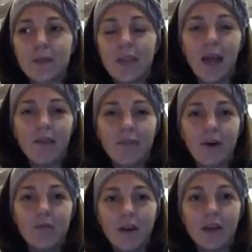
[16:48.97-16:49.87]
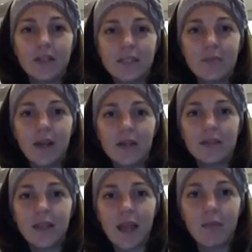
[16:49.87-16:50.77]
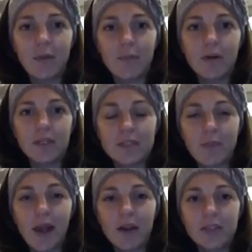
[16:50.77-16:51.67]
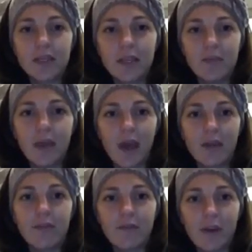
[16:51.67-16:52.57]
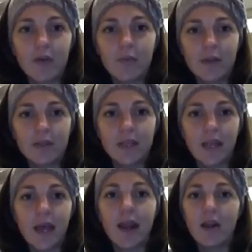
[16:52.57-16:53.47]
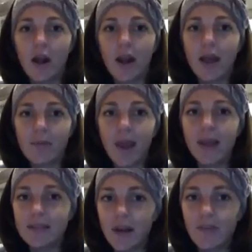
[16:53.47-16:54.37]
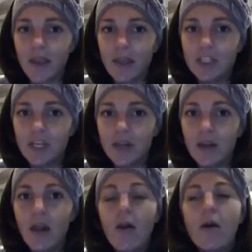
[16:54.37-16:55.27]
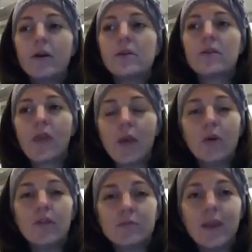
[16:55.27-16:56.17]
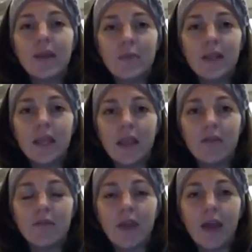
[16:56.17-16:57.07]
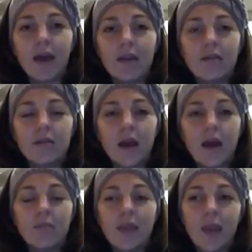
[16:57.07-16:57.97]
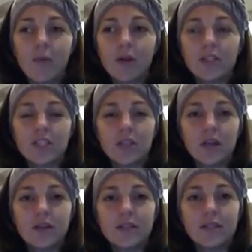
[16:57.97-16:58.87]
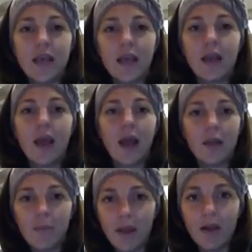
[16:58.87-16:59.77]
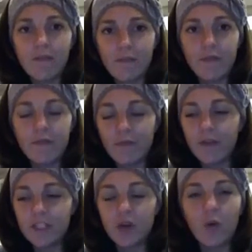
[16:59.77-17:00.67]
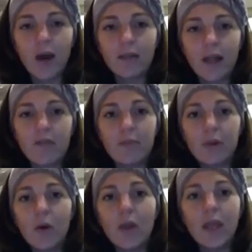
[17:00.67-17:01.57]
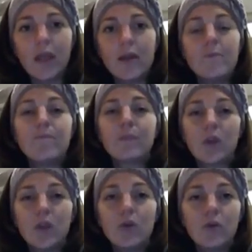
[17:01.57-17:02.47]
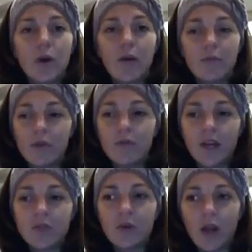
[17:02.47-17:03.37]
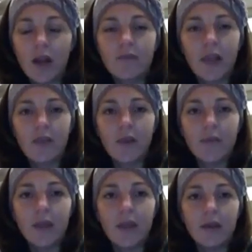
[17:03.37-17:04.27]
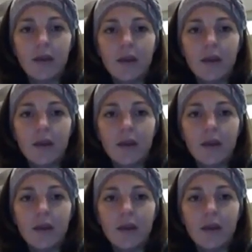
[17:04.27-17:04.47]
yeah, I felt very intimidated today. People conspired to keep me out of a federal building. Had I not had my identification, they would have made me leave. And Gabriel stood there and said, had it been a Fish and Wildlife employee, you guys would not have let them in.